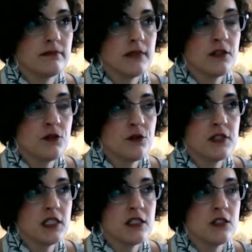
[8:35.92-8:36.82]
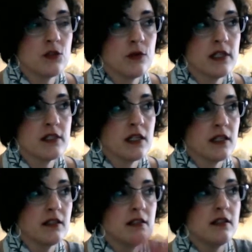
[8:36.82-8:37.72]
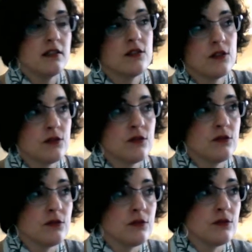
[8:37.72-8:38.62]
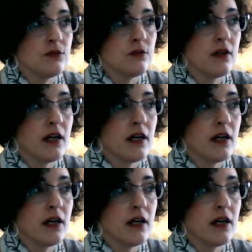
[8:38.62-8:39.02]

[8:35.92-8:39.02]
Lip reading: I don't know if it's east or west side, to,